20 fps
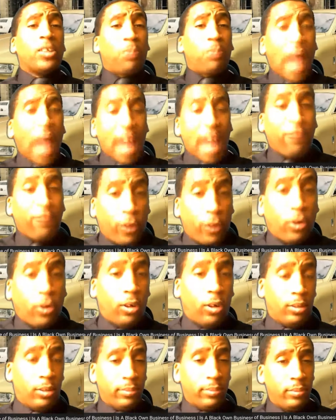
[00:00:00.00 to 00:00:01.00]

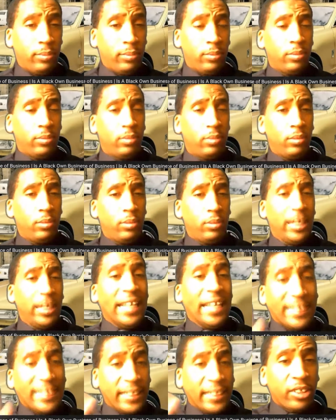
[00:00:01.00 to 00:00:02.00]
platform,
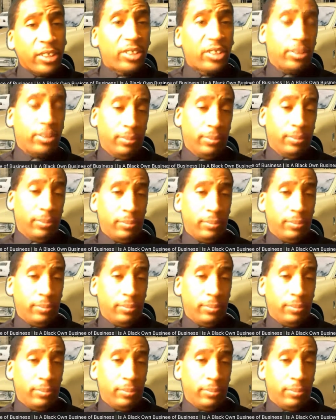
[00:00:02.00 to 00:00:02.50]
his system.